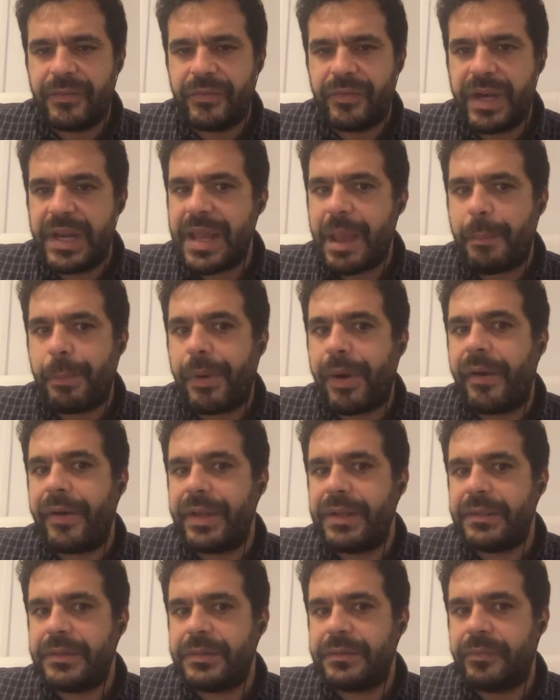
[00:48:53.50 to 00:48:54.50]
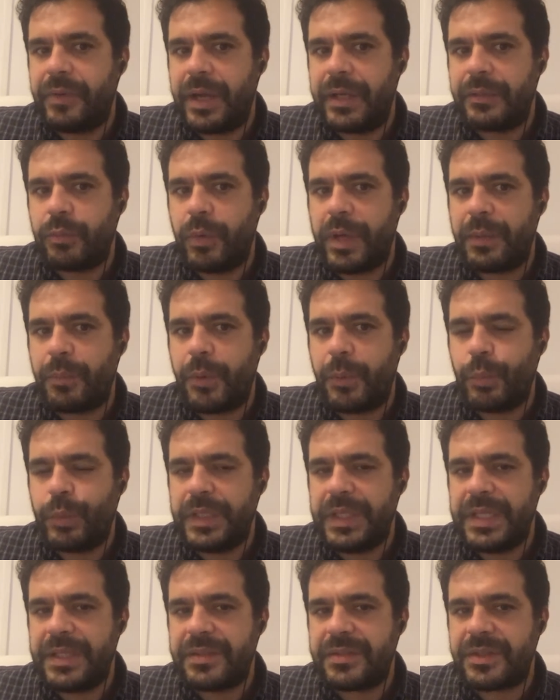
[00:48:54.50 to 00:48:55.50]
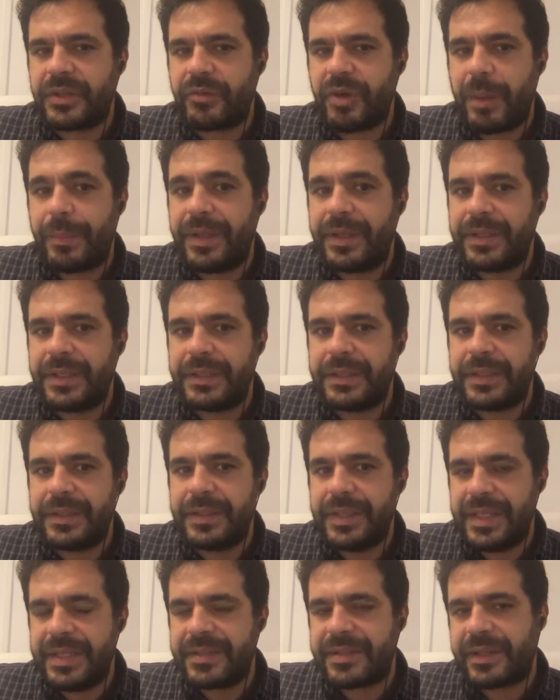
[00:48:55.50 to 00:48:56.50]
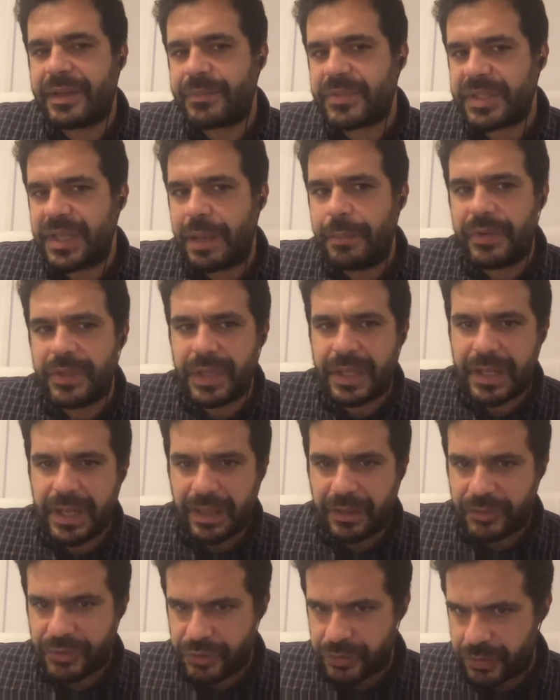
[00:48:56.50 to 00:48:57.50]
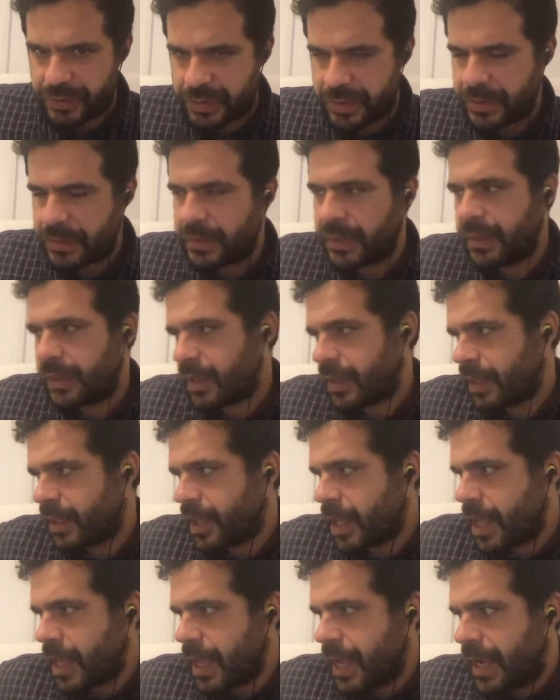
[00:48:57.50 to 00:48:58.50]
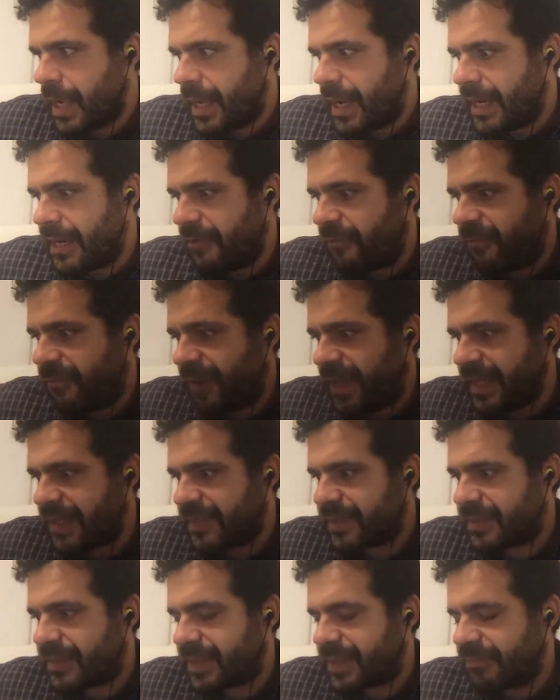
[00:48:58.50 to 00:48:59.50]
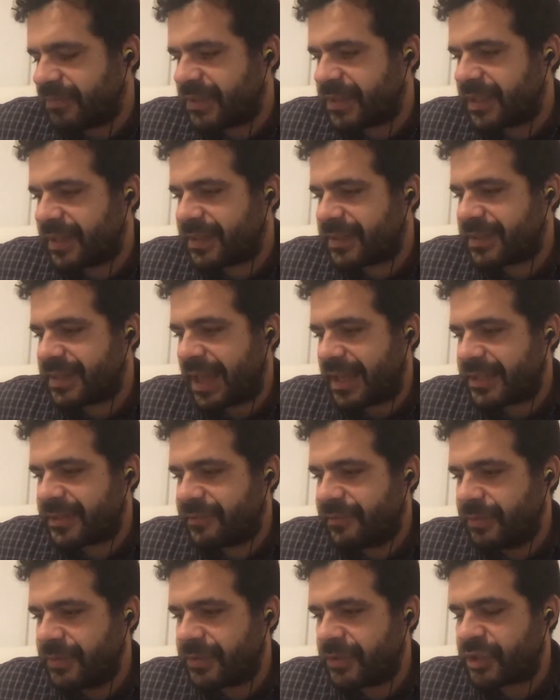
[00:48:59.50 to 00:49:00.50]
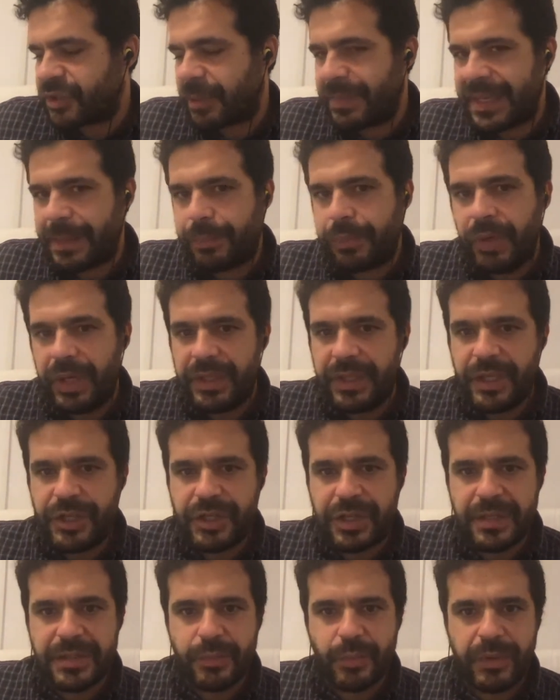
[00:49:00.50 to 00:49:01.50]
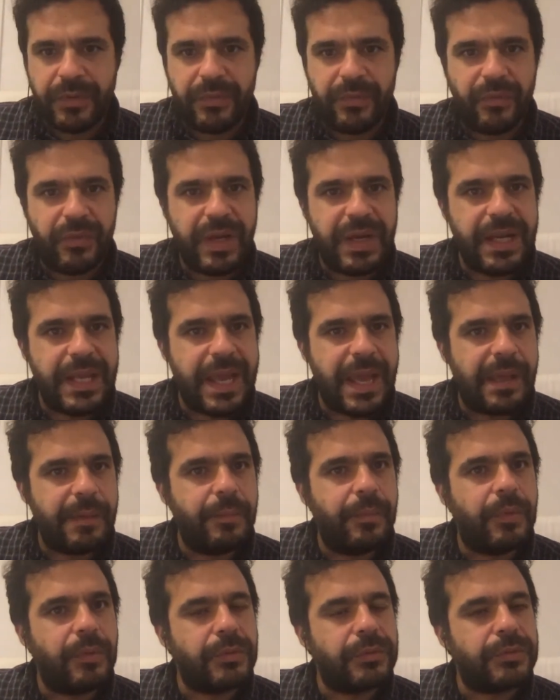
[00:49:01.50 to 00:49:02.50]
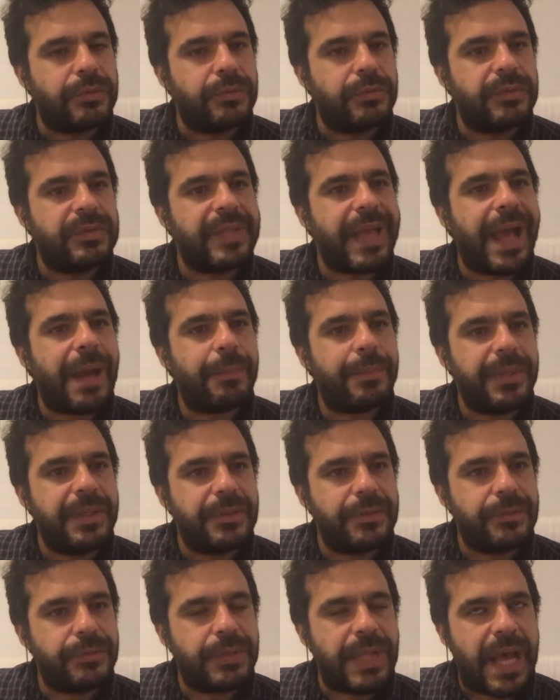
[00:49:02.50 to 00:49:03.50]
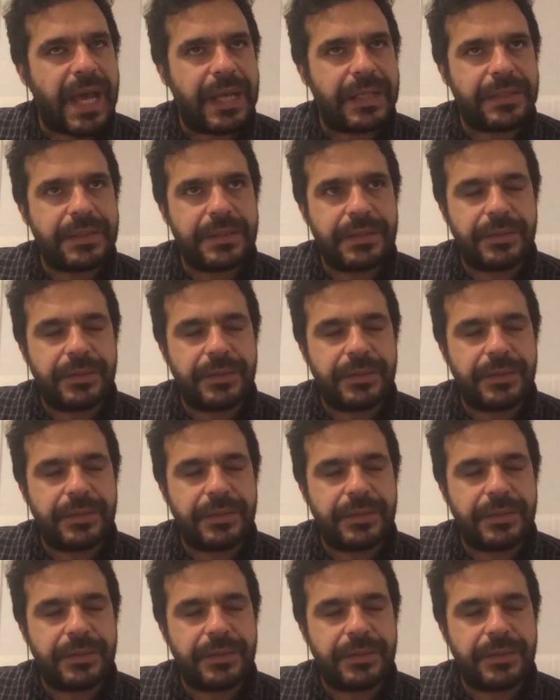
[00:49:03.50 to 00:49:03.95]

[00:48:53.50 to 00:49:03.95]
really apparent, right? When Instagram celebrity culture, and I think some successful social media politicians were really able to tap into that,